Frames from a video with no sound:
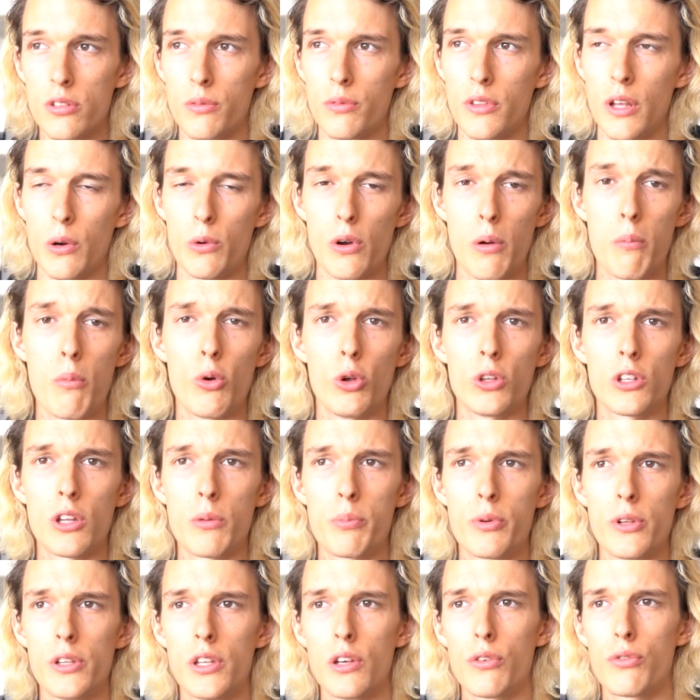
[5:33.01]
There are
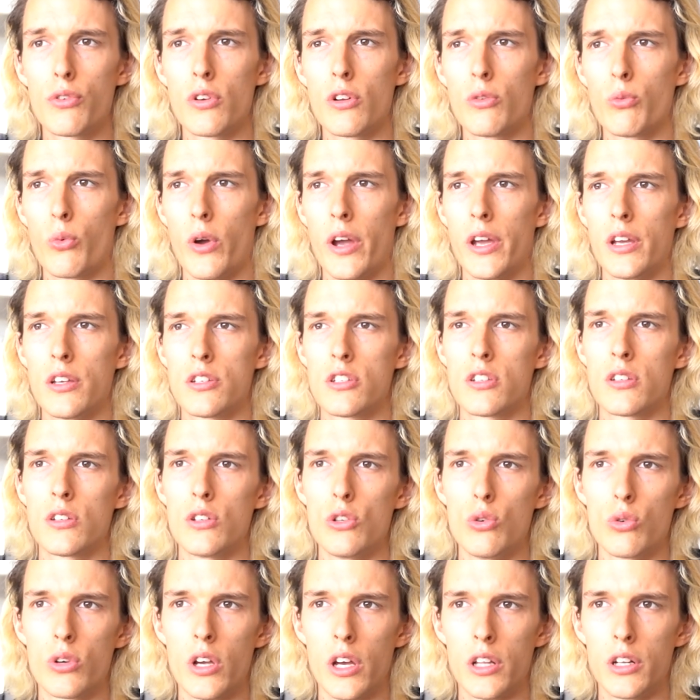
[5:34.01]
multiple different ways
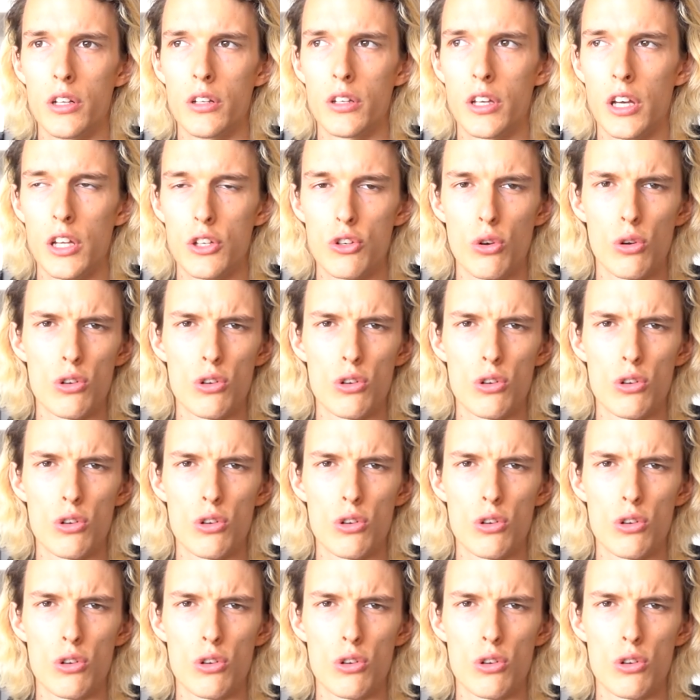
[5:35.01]
you can engage.